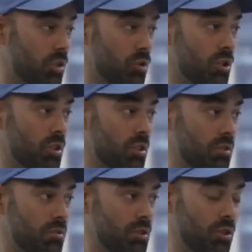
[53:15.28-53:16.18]
than you
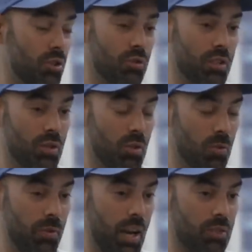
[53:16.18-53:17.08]
could. You know, you don't need a
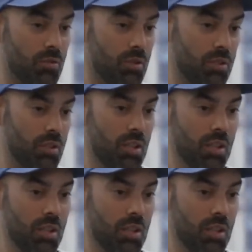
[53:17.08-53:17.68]
whole factory.